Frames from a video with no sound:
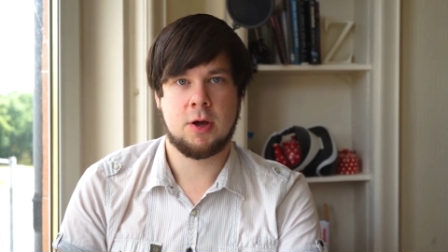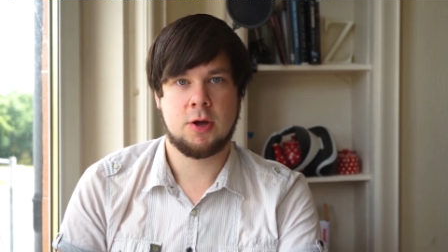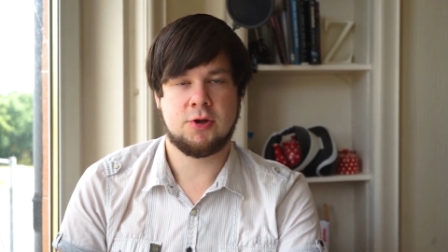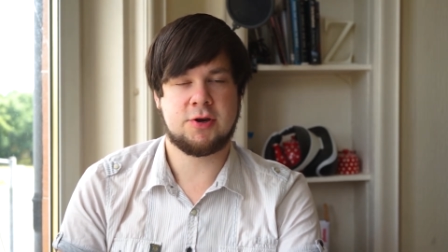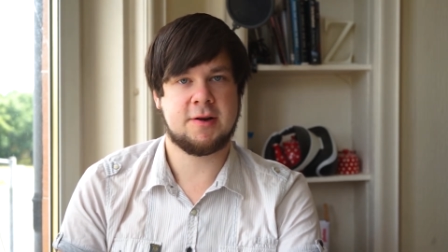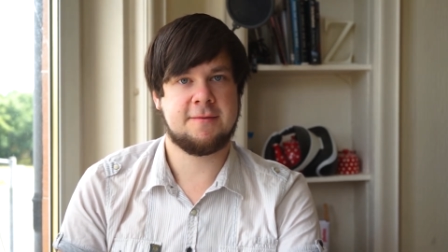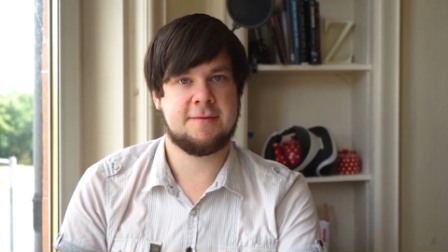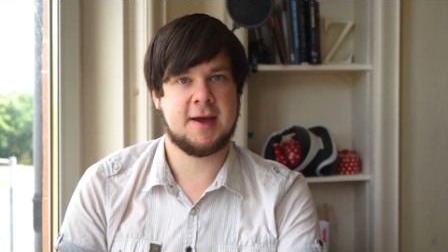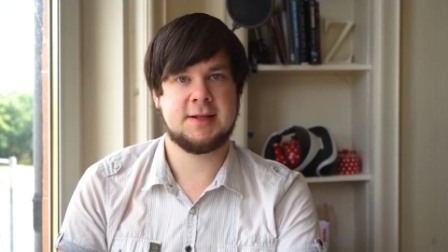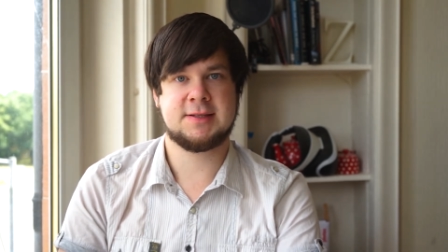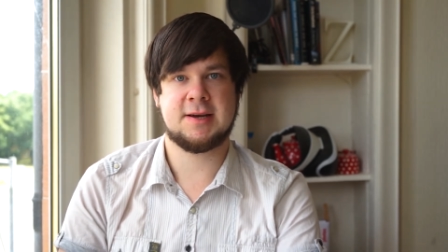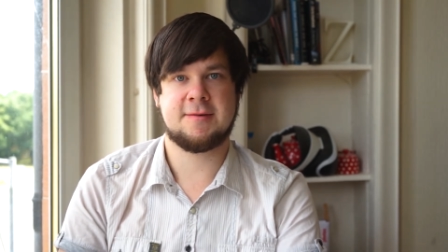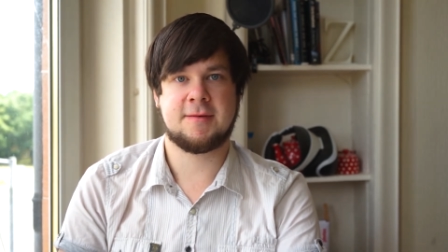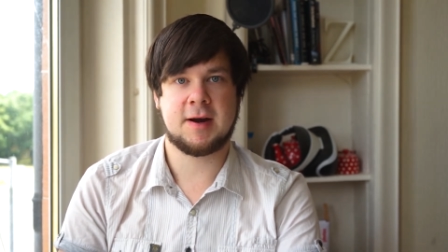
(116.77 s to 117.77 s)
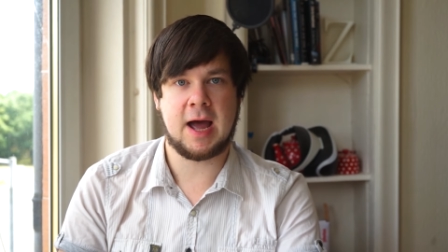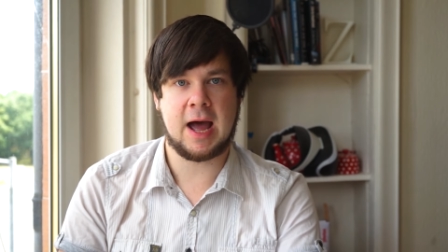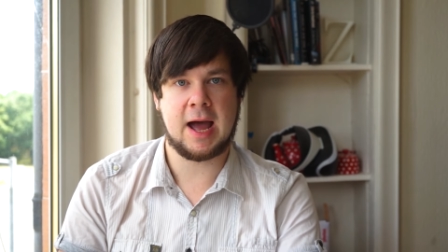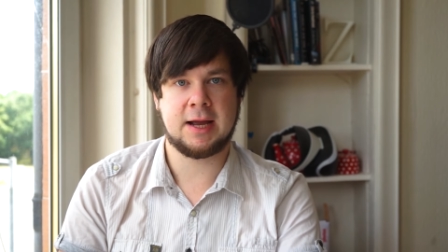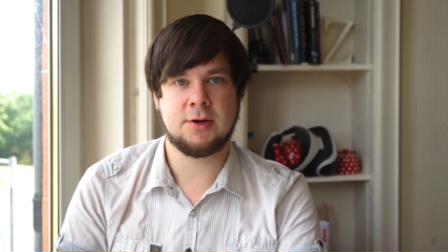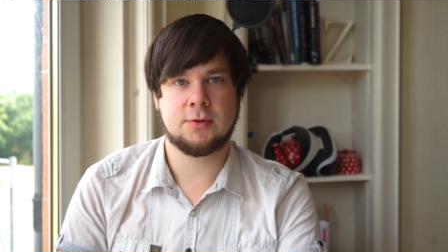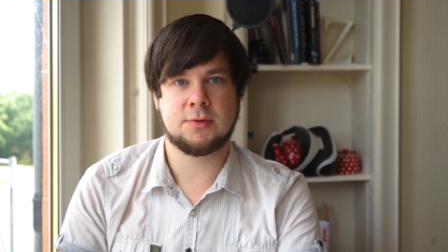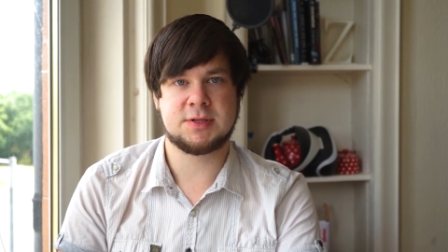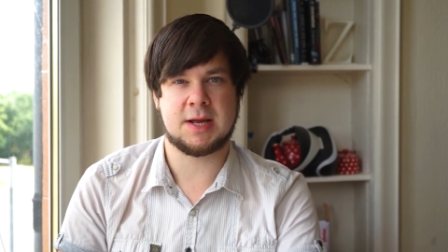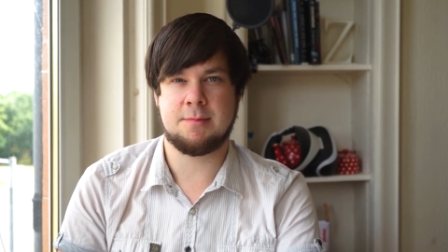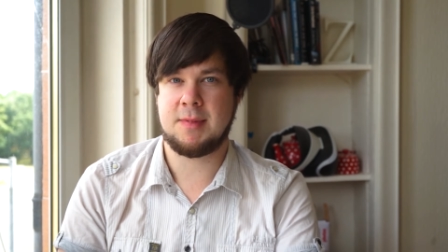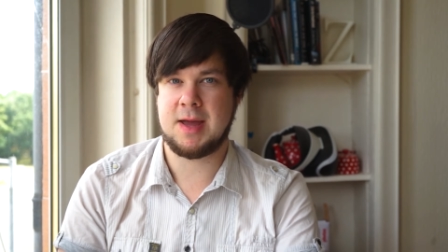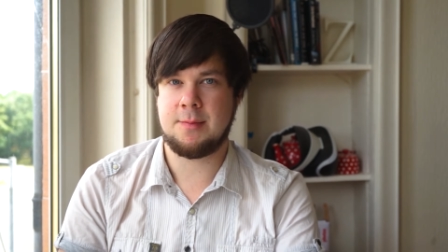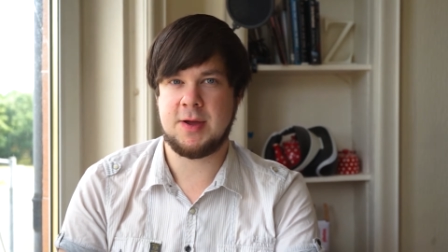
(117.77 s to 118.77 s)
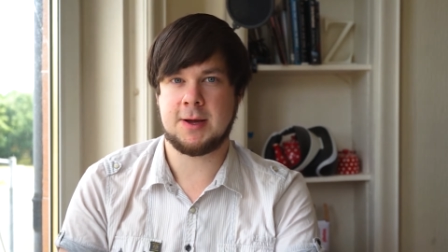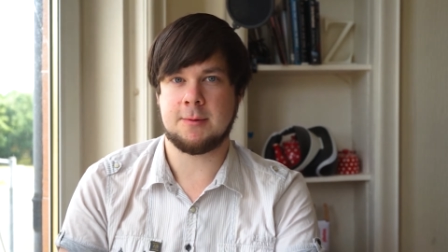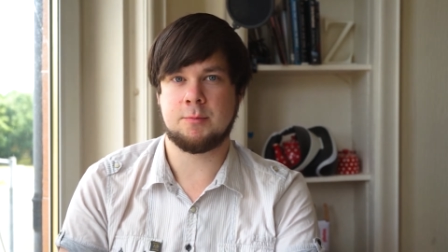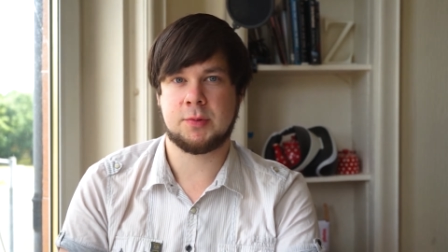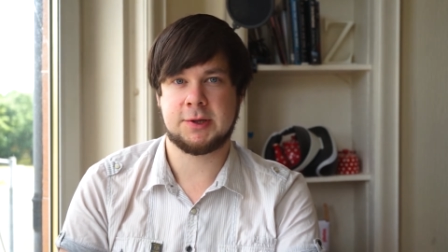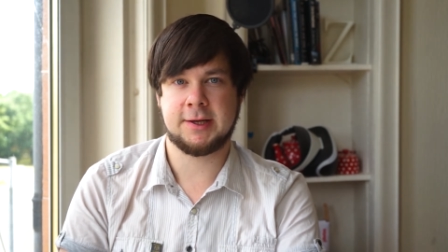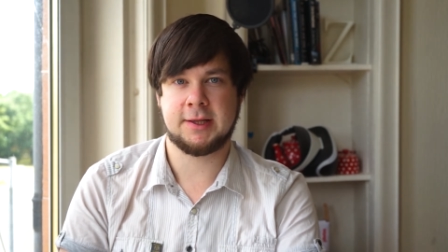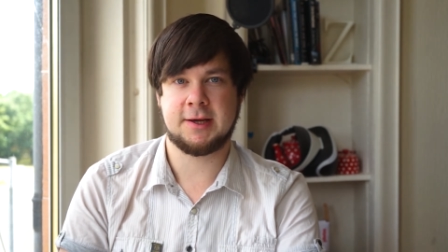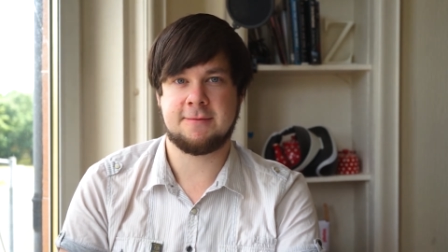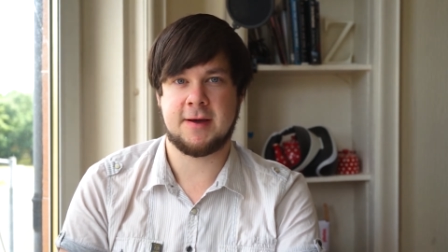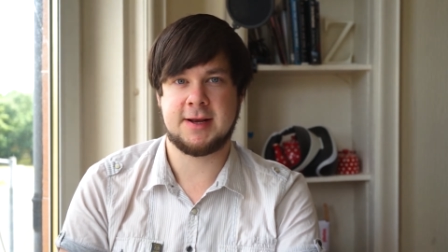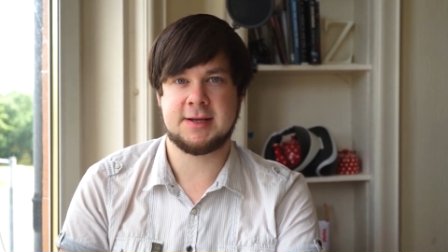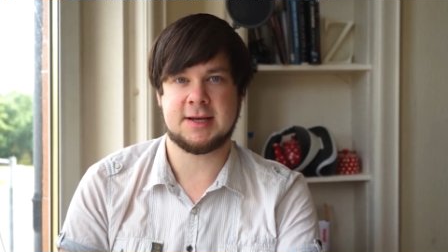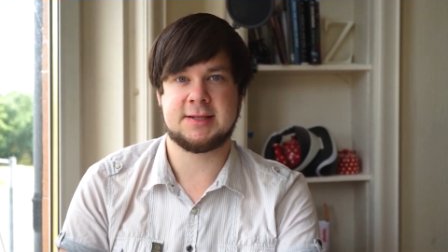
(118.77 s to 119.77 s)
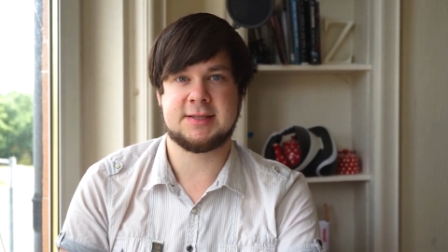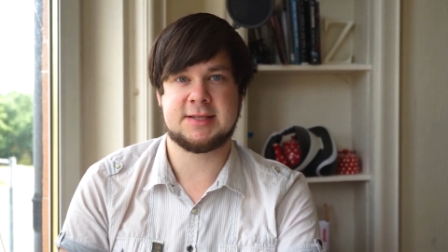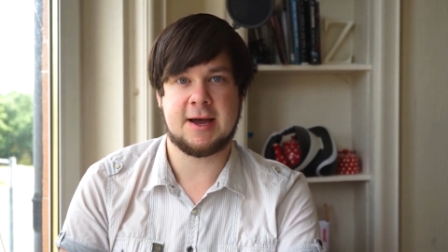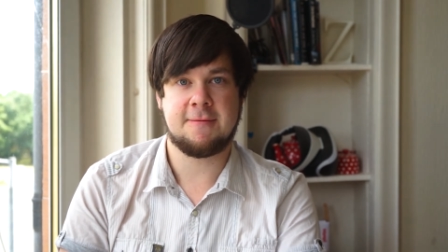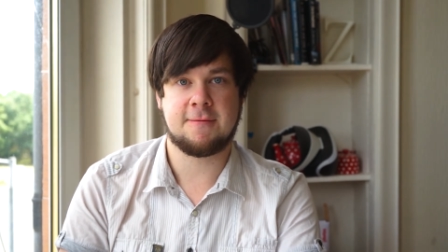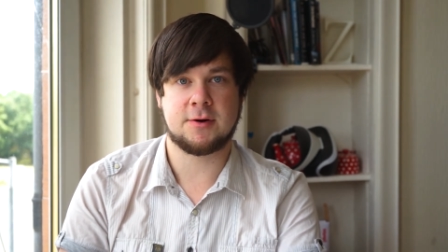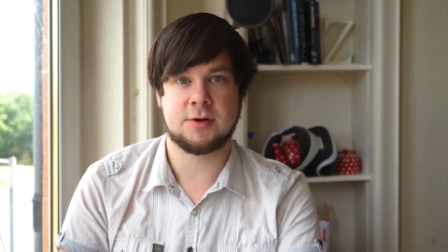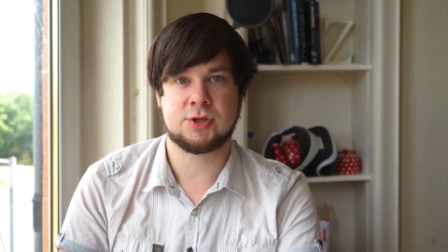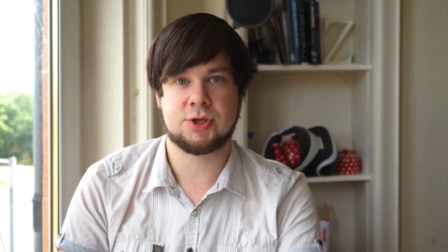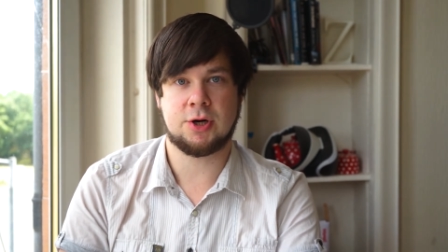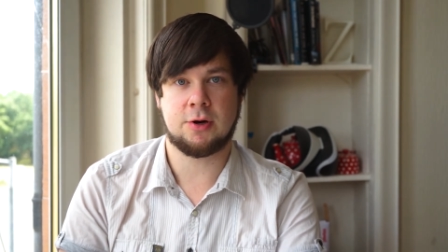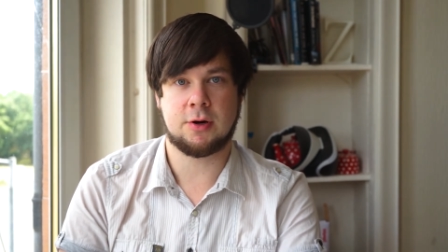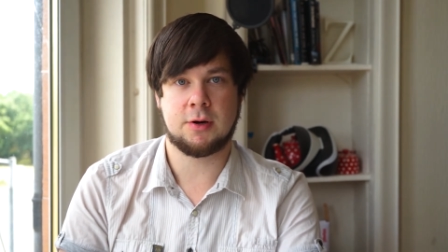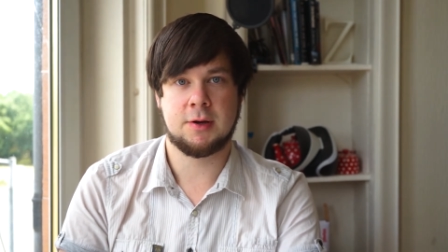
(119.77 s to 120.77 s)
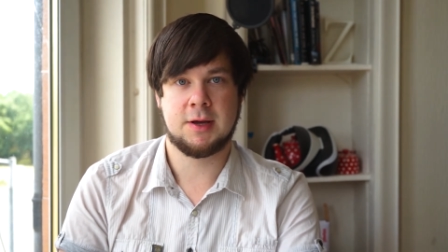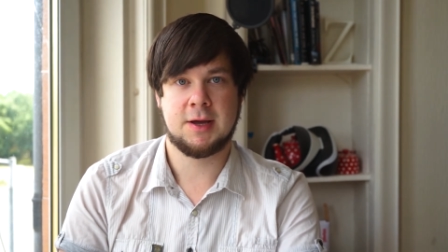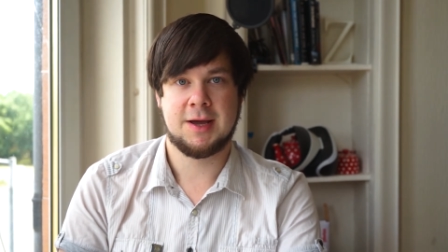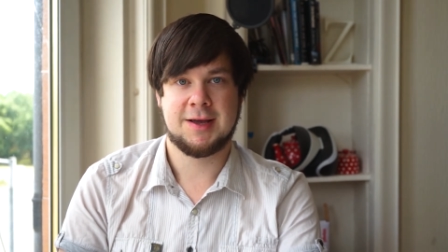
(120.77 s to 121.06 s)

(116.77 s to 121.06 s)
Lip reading: you can find different angles and maybe completely find a different shot.